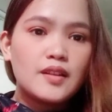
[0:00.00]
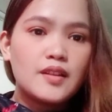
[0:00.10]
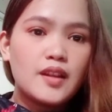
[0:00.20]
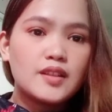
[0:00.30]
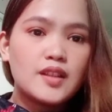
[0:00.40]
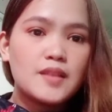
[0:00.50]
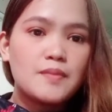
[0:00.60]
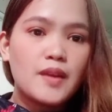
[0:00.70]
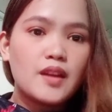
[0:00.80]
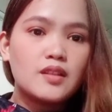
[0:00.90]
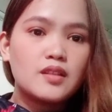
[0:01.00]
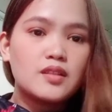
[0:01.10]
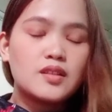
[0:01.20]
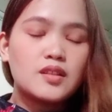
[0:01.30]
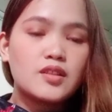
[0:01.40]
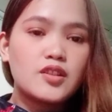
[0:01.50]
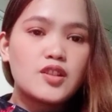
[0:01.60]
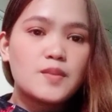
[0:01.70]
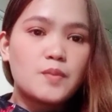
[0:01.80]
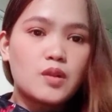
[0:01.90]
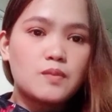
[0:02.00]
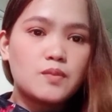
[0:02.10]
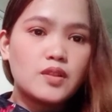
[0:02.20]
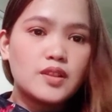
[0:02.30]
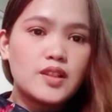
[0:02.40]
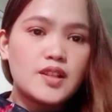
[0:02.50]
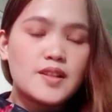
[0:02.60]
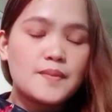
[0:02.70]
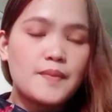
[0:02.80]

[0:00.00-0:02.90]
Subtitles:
negative, and it turns purple, it is